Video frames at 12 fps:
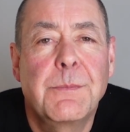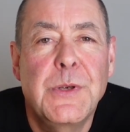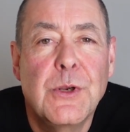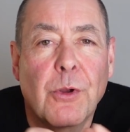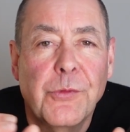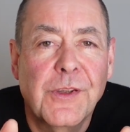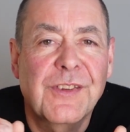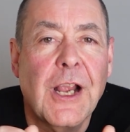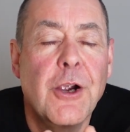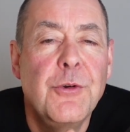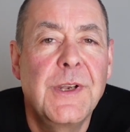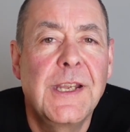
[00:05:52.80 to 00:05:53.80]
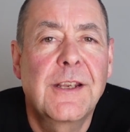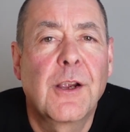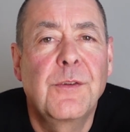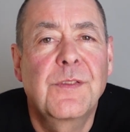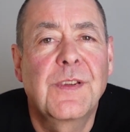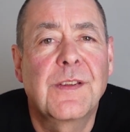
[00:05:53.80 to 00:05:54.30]
beyond its own
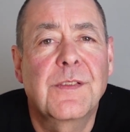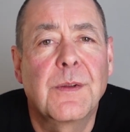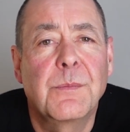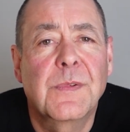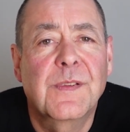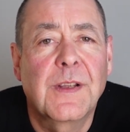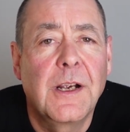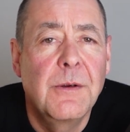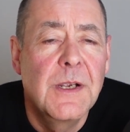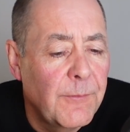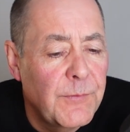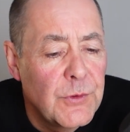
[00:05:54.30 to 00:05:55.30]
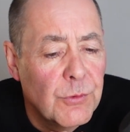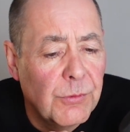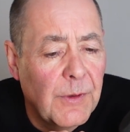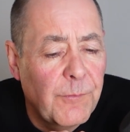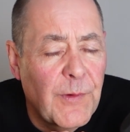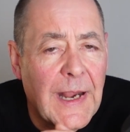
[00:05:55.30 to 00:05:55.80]
ecosystem. So if
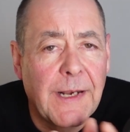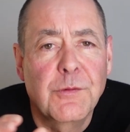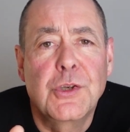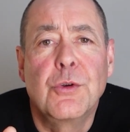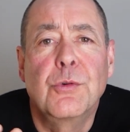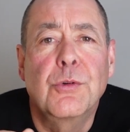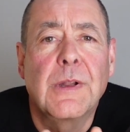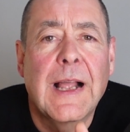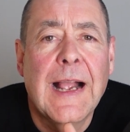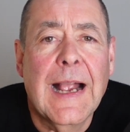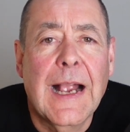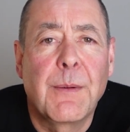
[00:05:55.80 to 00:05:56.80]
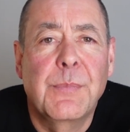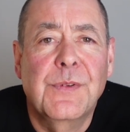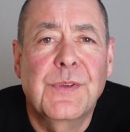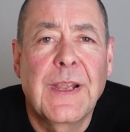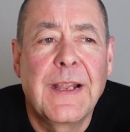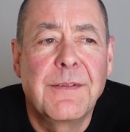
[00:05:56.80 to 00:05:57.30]
you're a fan of Google
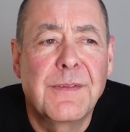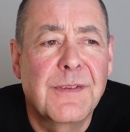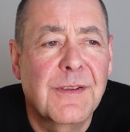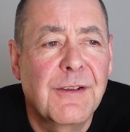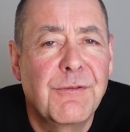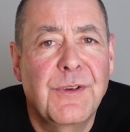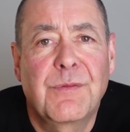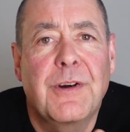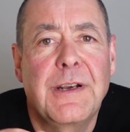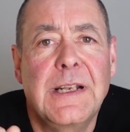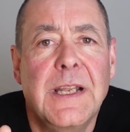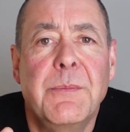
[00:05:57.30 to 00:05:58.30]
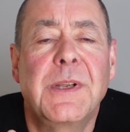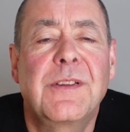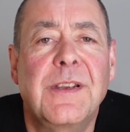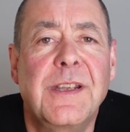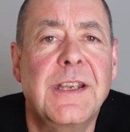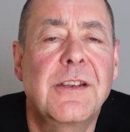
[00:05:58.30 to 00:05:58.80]
Apps, then there is very
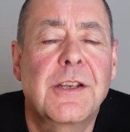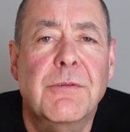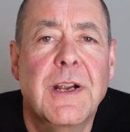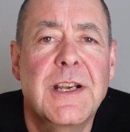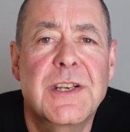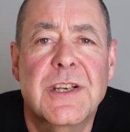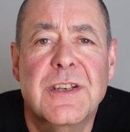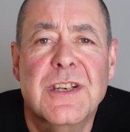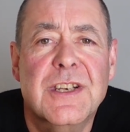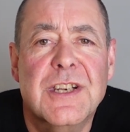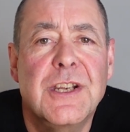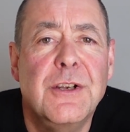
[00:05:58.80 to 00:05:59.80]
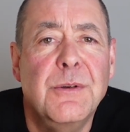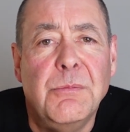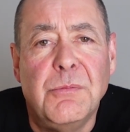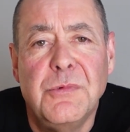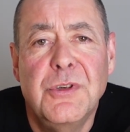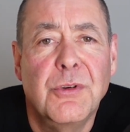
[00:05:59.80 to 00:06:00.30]
limited integrations to
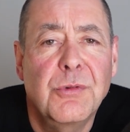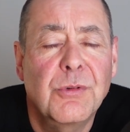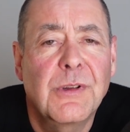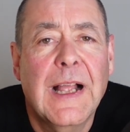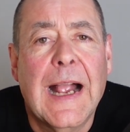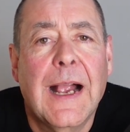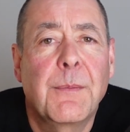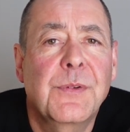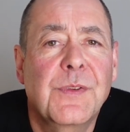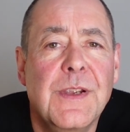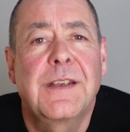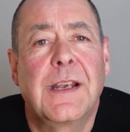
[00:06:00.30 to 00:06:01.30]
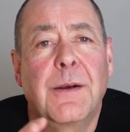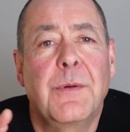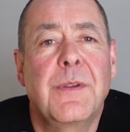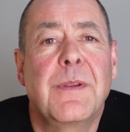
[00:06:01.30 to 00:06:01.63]
Google Apps. You know,